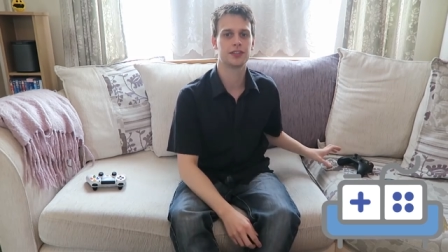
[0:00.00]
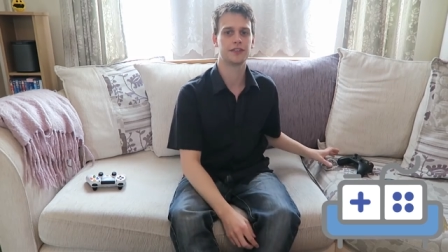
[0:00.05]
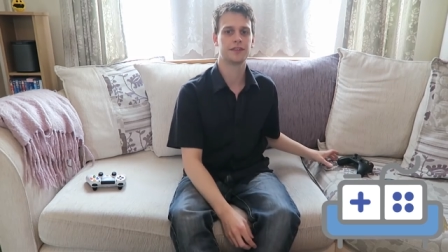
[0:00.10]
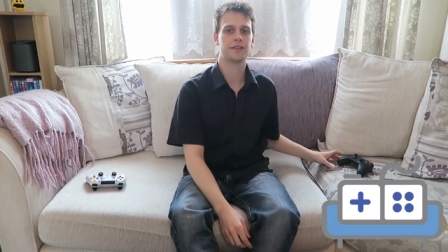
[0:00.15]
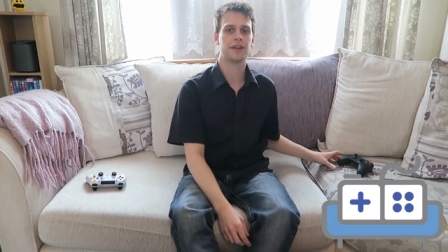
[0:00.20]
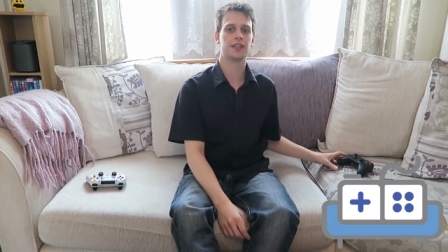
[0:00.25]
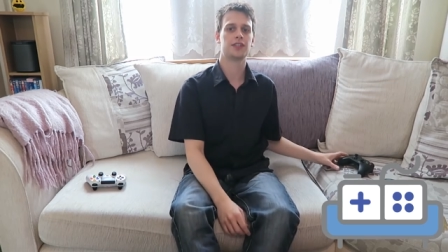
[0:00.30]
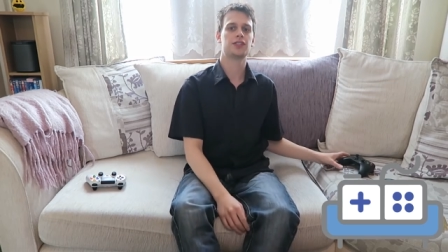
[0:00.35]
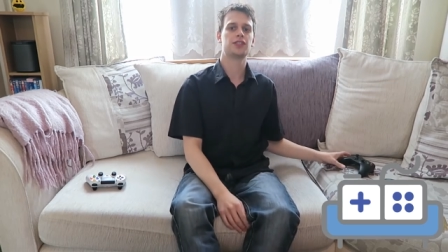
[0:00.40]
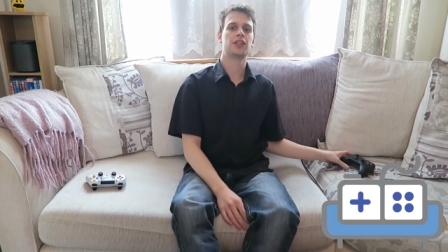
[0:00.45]
to the
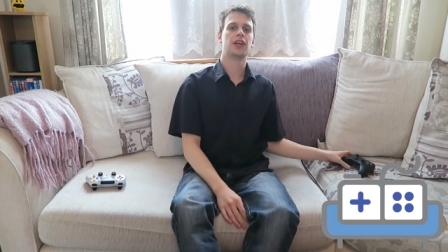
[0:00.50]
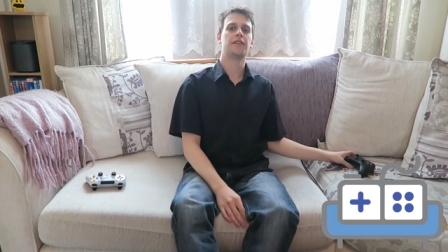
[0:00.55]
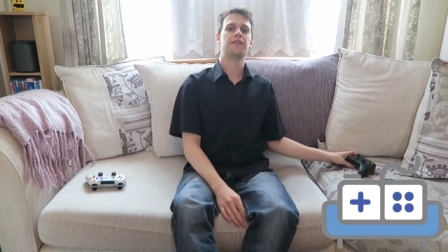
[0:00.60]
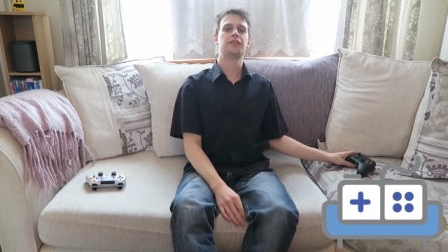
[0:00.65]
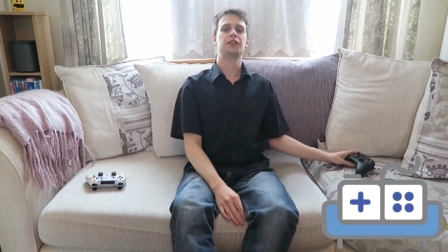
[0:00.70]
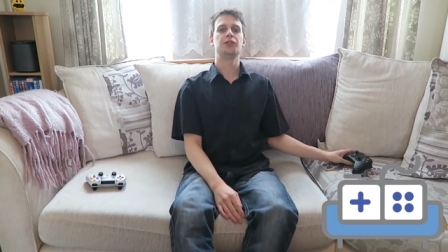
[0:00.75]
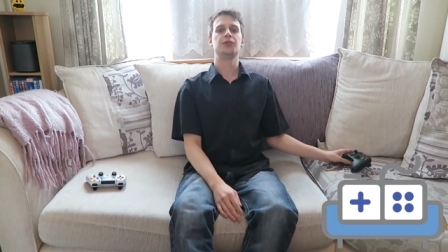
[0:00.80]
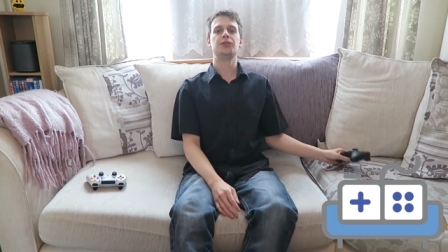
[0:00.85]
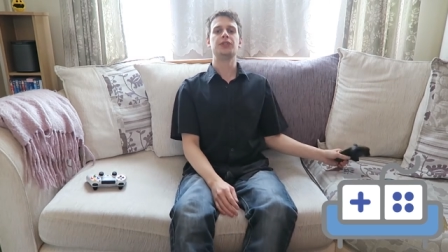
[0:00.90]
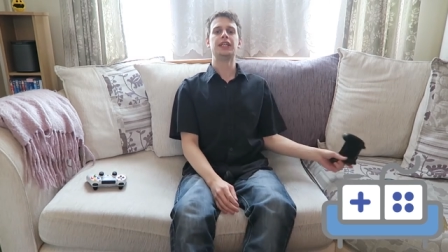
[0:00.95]
fun
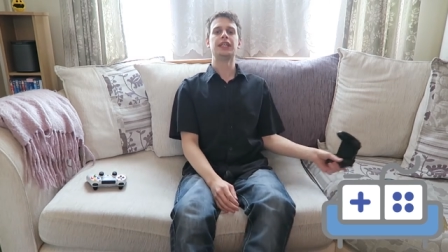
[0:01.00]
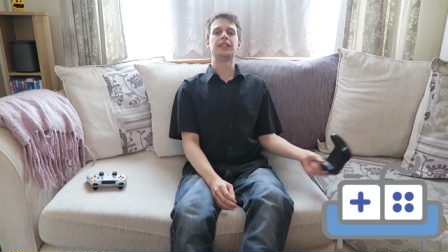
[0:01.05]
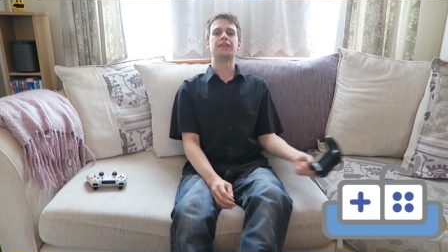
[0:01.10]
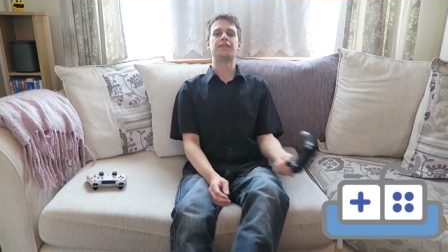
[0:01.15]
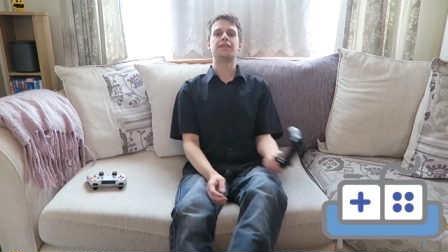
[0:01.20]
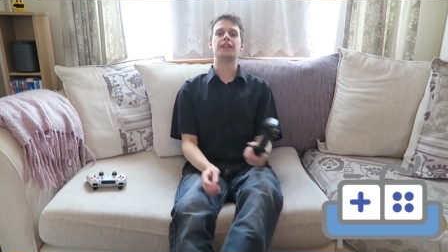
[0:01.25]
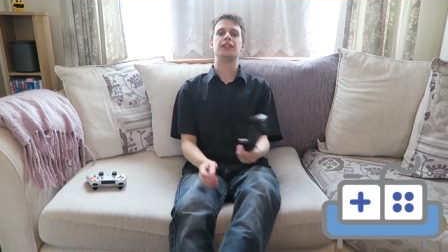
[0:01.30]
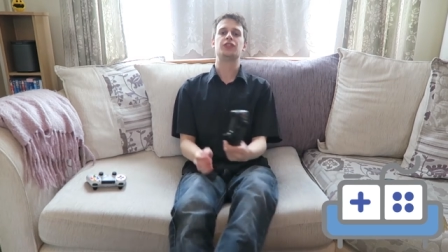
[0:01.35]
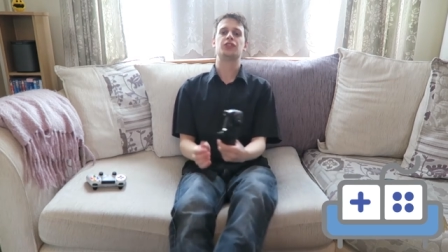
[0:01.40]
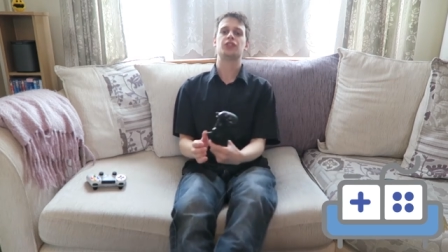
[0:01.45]
stuff. The unique
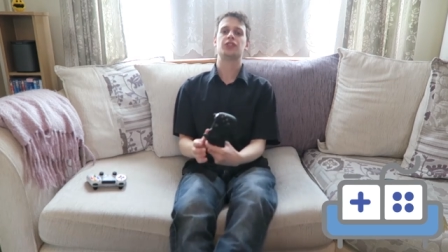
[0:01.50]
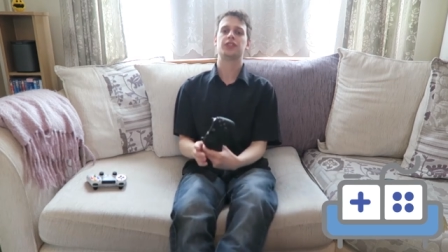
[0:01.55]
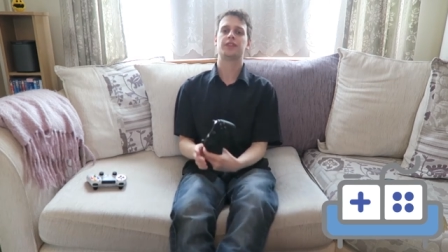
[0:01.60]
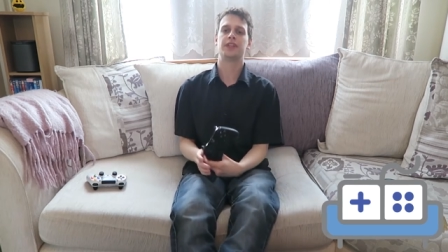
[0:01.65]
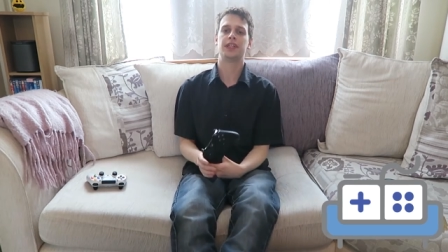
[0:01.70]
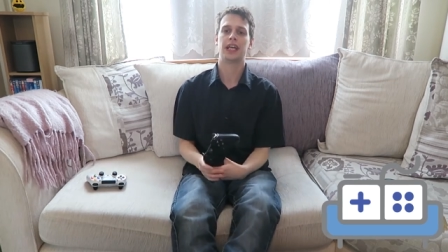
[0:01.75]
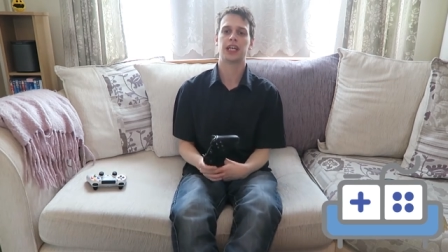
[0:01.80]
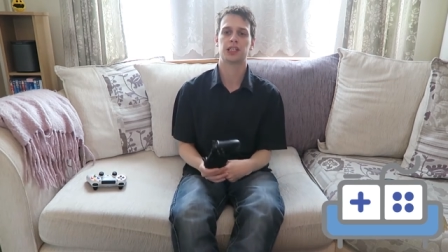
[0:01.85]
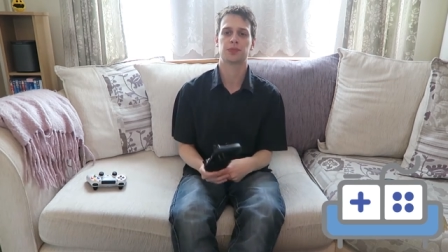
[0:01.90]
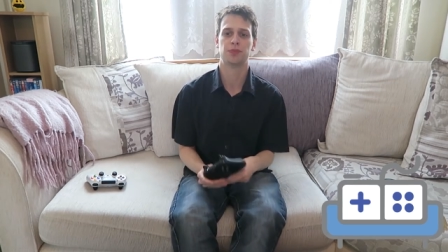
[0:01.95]
features of
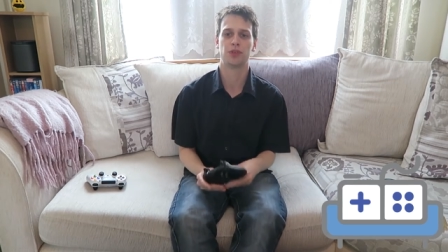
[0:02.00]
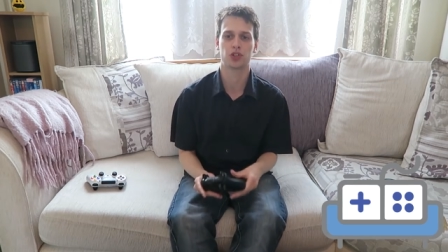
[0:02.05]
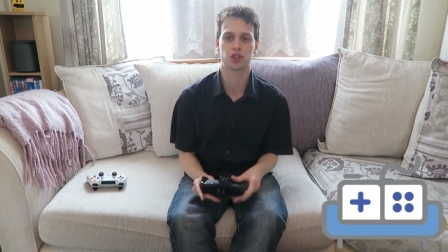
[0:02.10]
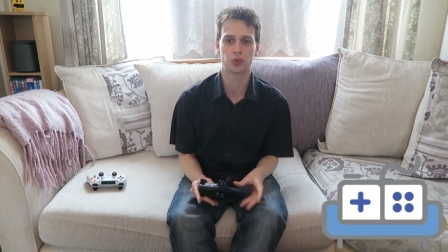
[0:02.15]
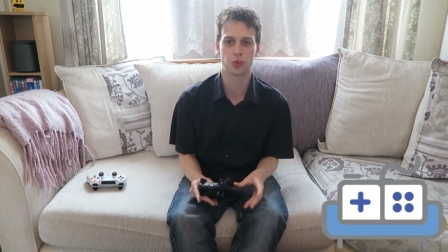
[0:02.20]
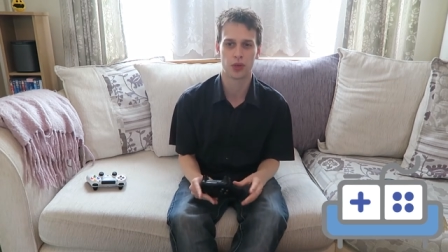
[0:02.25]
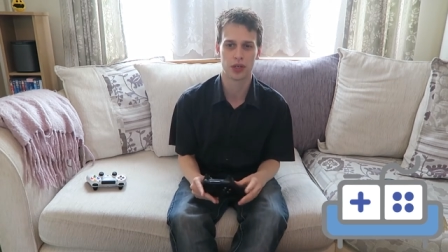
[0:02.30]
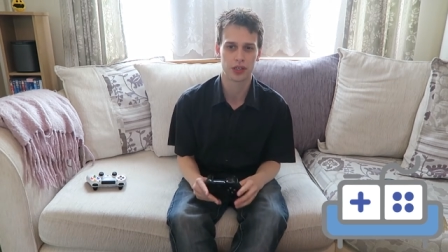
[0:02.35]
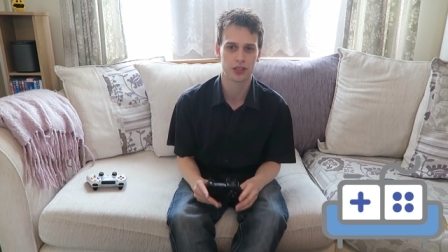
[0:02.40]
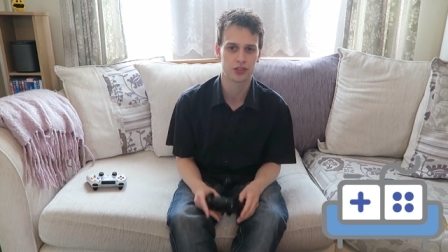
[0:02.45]
the
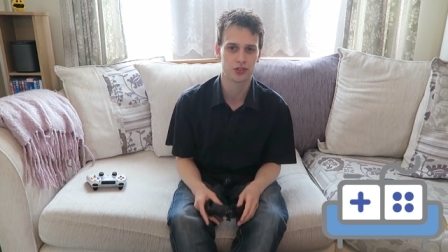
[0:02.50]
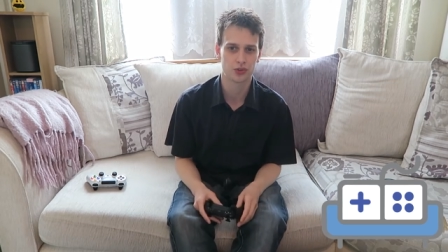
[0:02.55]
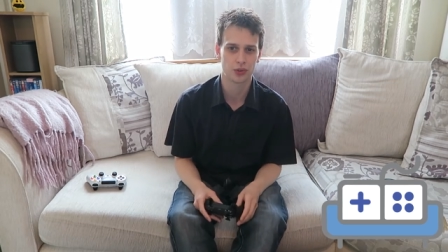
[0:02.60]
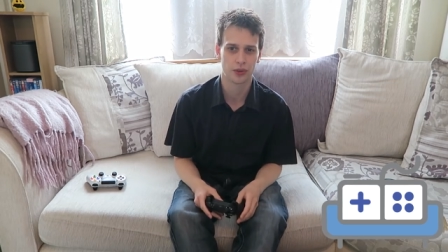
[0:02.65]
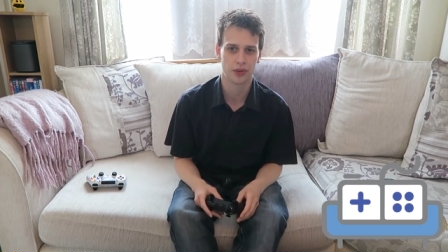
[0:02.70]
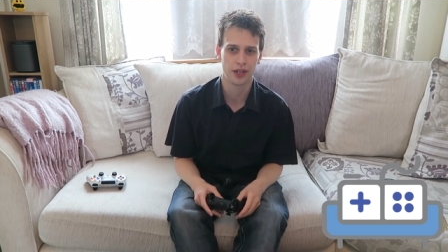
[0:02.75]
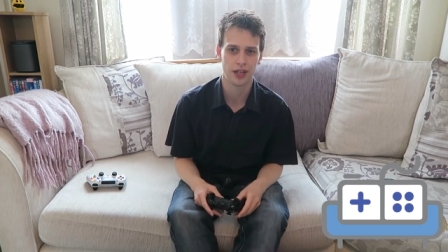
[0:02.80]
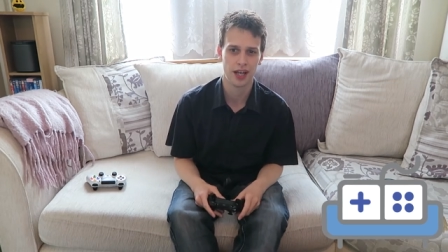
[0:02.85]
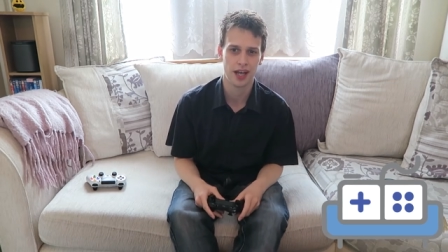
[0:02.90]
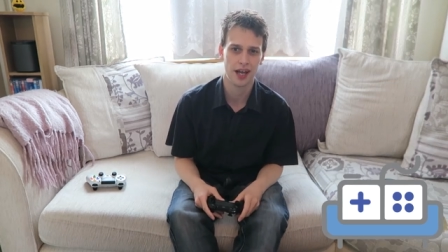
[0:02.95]
Xbox One
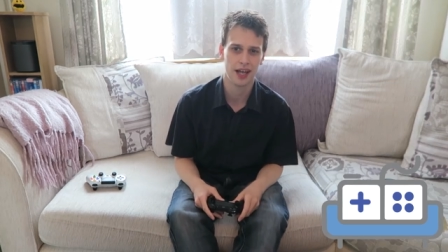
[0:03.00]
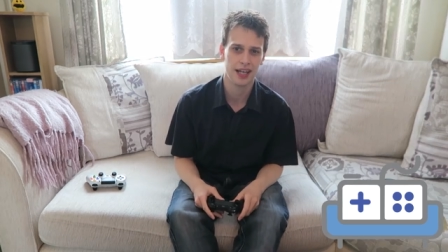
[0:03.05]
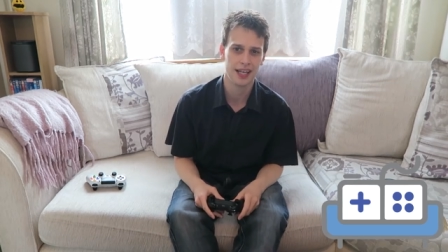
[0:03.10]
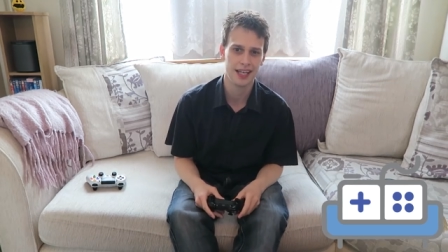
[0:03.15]
controller